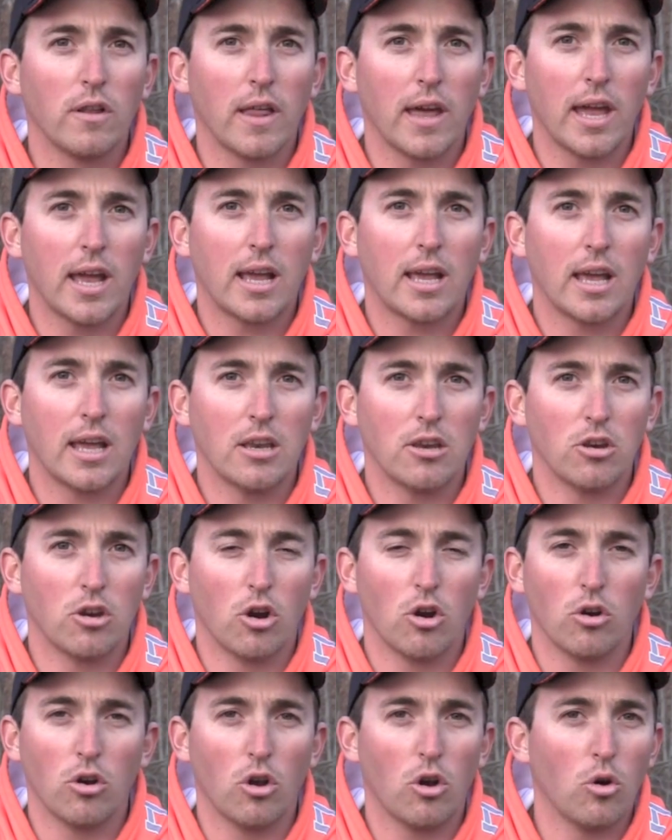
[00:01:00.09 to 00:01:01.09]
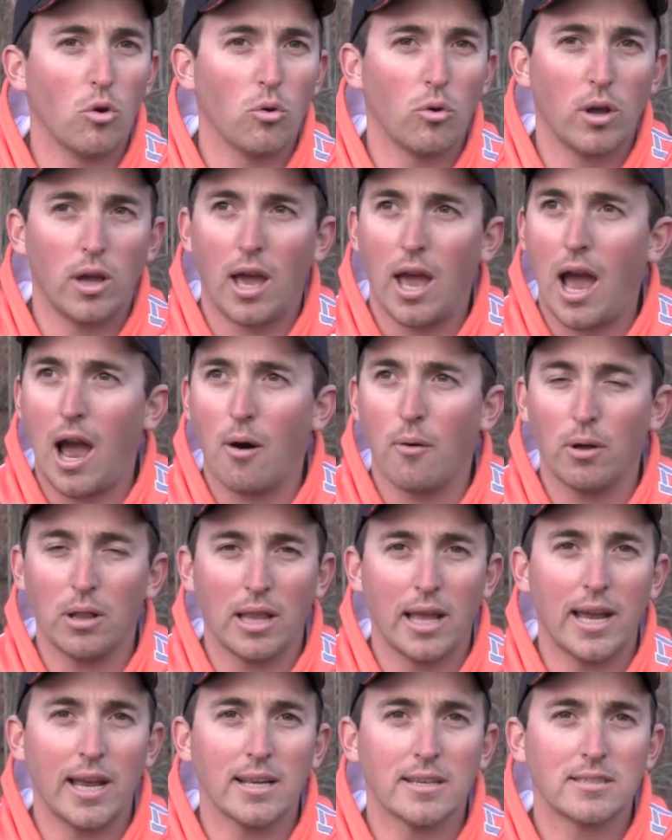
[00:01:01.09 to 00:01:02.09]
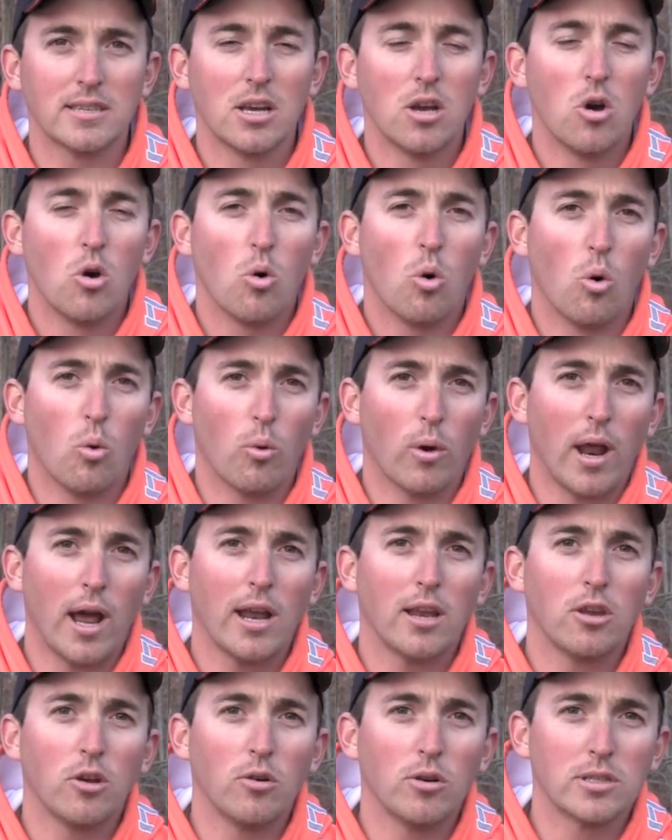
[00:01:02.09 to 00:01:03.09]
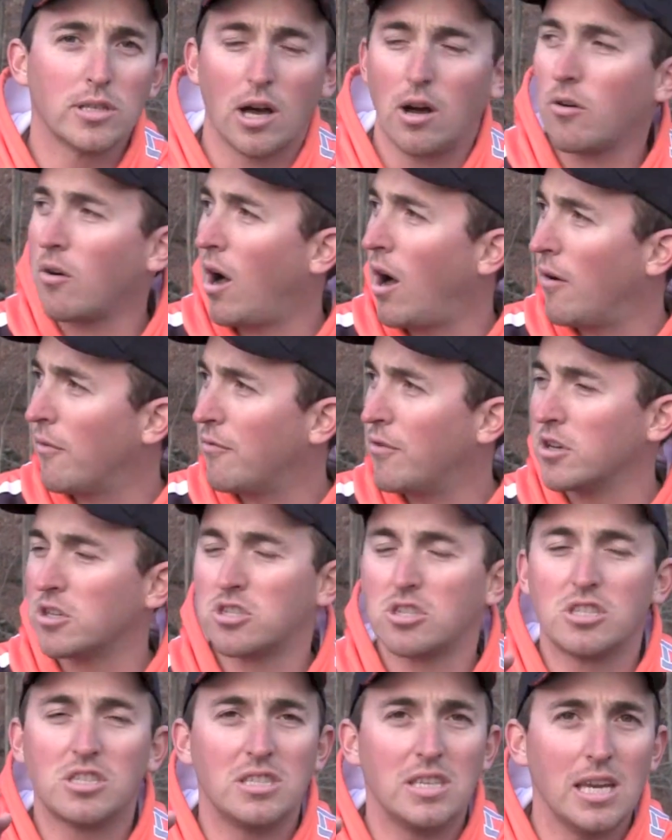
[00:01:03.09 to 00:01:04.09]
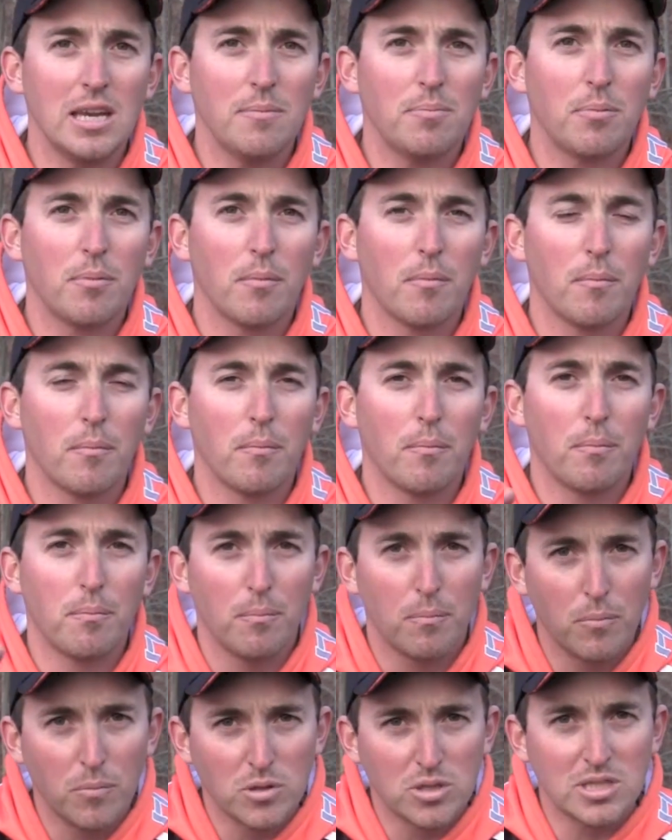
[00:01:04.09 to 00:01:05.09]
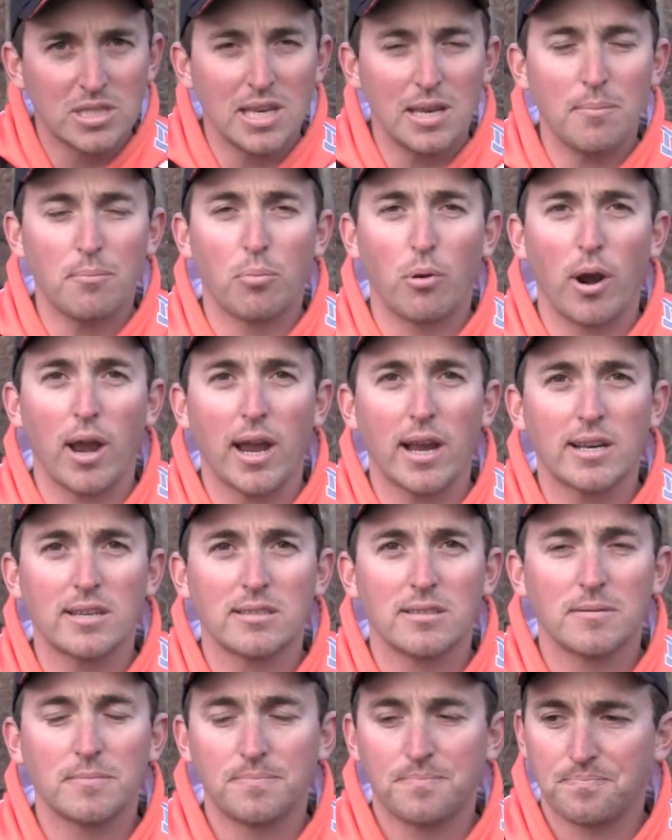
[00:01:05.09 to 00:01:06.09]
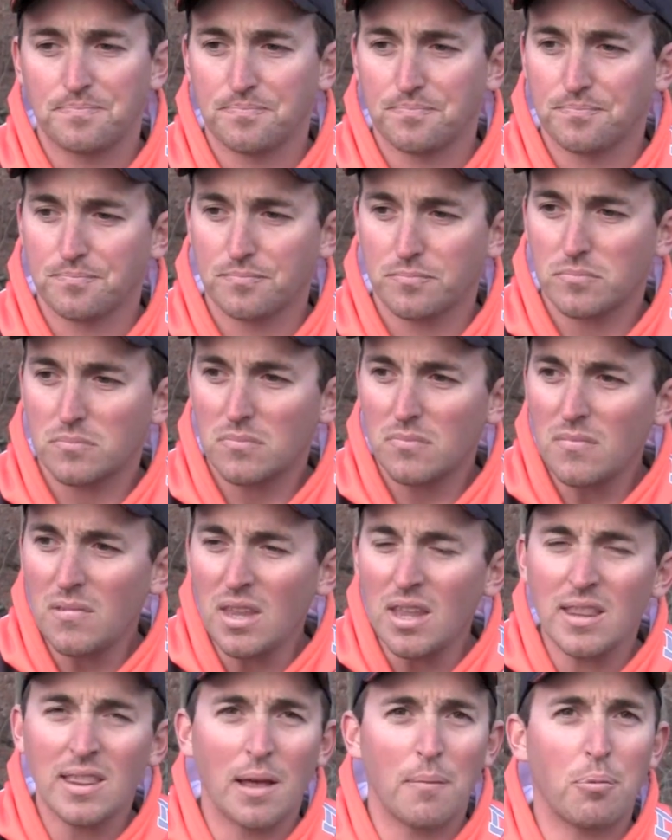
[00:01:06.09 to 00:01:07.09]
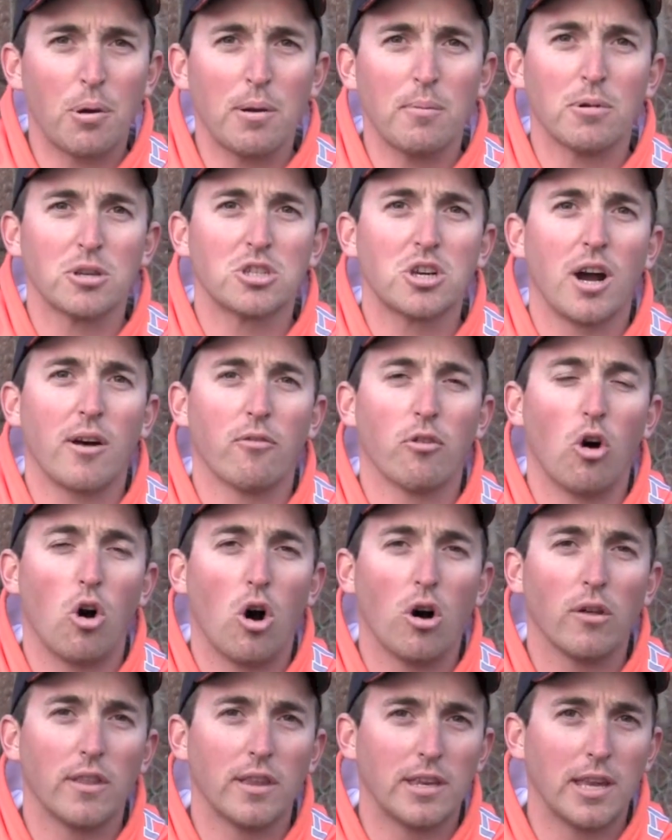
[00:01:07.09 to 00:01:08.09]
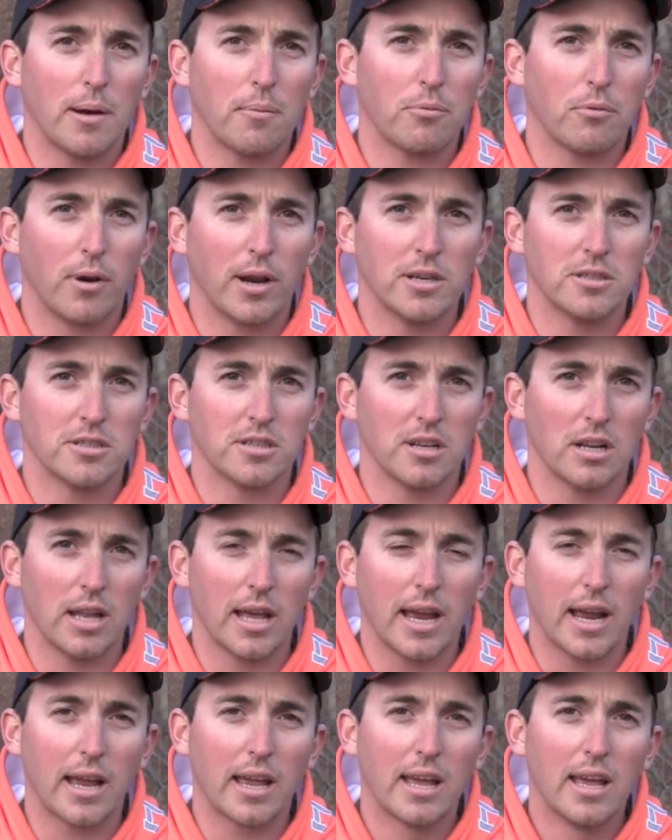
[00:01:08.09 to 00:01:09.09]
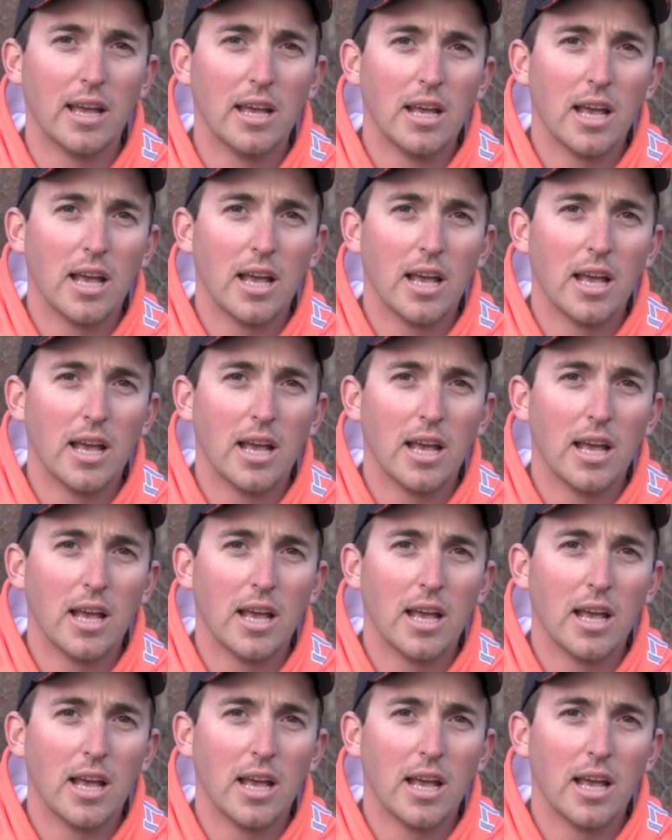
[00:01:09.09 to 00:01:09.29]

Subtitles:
lake and you don't know how it lays? Well, what I do is I'll fish steep breaks that pretty much cover all the depth ranges of the lake.